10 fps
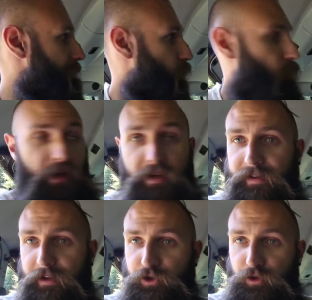don't want to
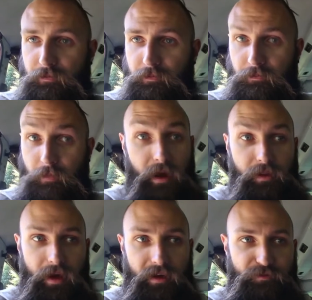endanger my
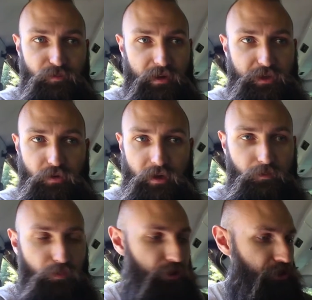life by doing a
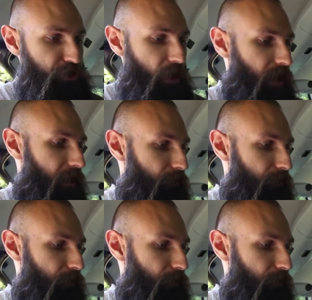butch job